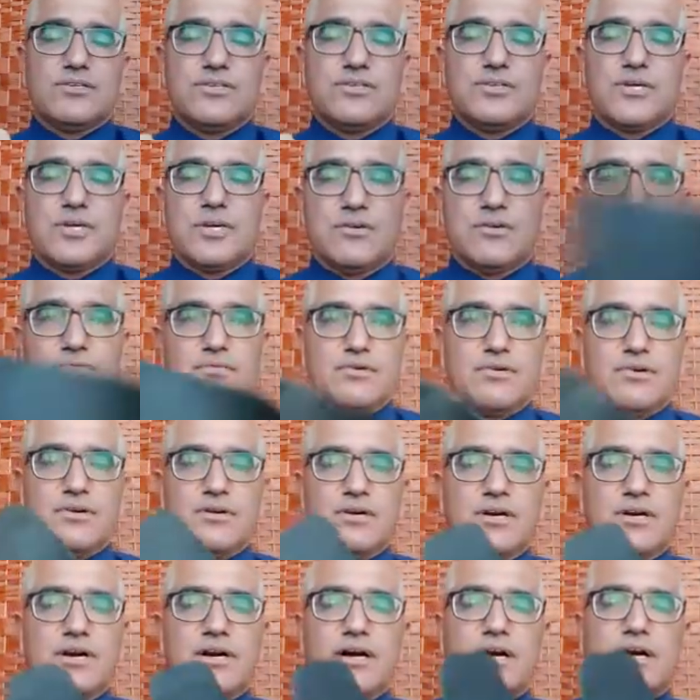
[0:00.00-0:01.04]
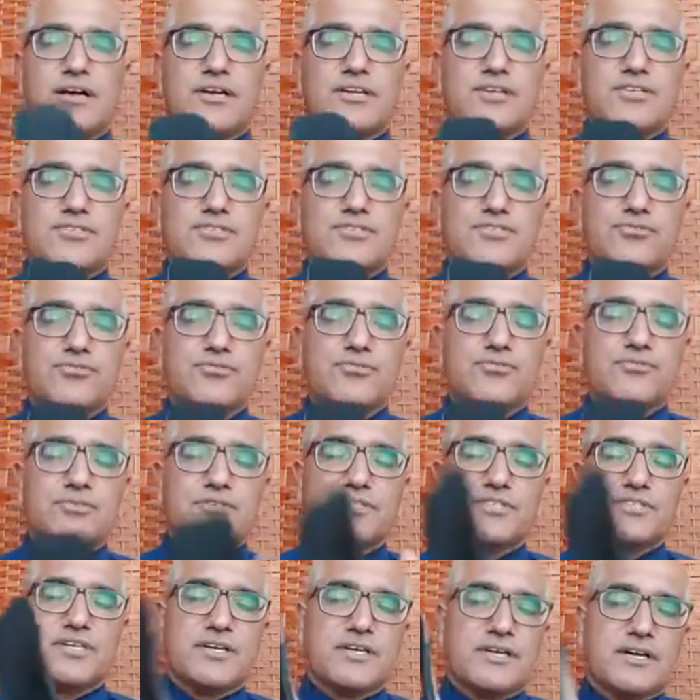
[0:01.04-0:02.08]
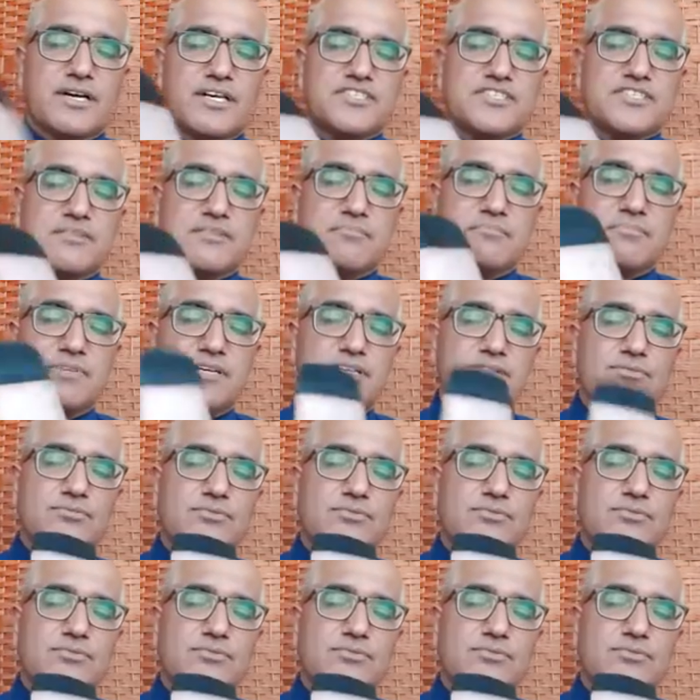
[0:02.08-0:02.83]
have hard insole which are custom made with